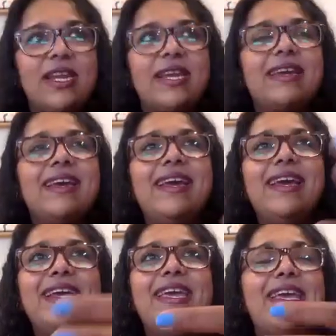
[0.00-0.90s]
screening,
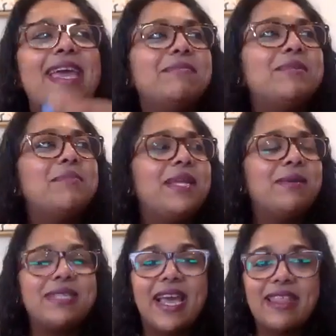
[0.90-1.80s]
he came to me and
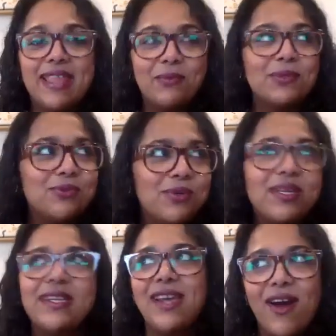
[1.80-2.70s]
he was like, that was
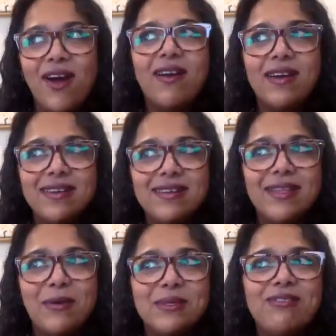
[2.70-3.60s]
really hard.
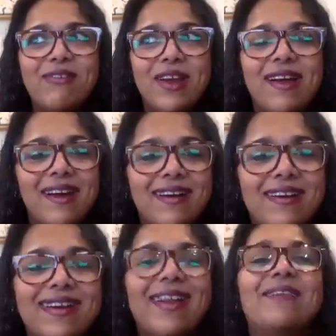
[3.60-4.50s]
That was very
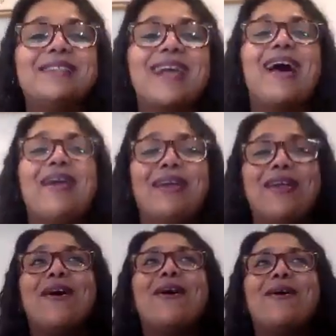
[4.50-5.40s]
hard. And I was like, I
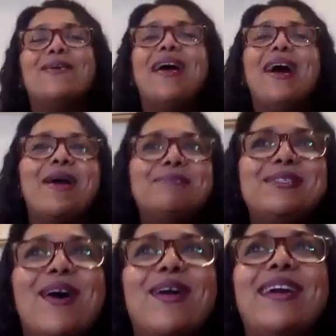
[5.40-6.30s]
know, I'm
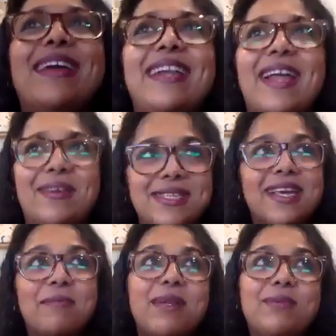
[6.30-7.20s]
sorry. And I was
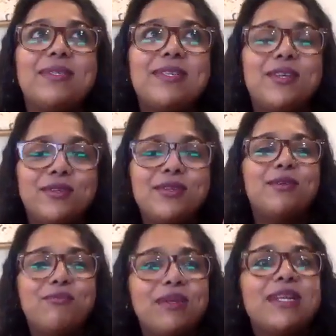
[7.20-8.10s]
like, but it was, you know, you did
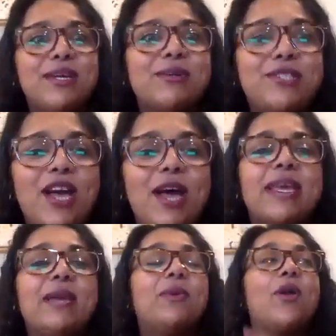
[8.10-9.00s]
a really good job.
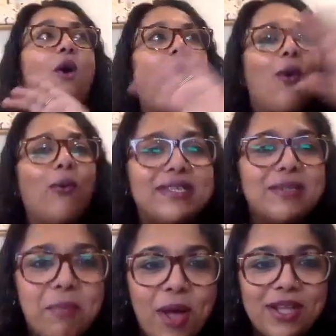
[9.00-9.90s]
Like he would always
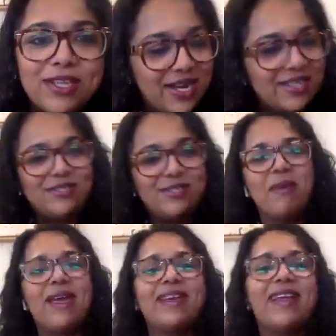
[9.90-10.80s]
apologize to
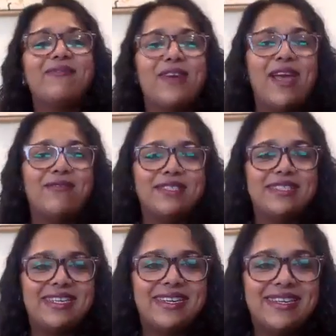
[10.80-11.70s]
Megan after
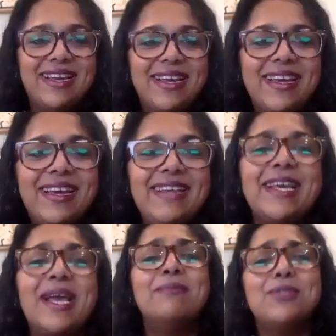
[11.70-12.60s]
every scene.
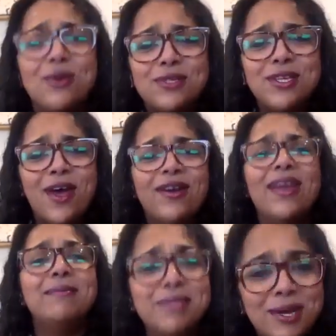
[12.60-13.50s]
He's like, I'm so
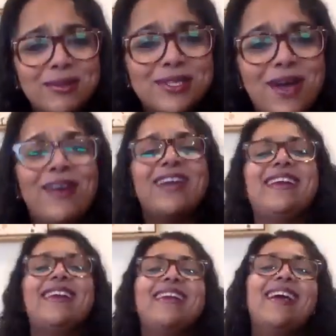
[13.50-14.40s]
sorry. I'm so
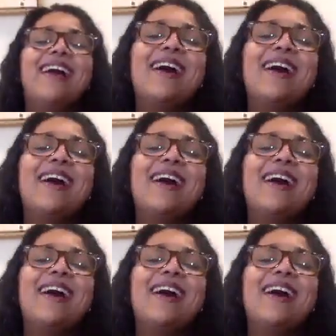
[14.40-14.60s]
sorry.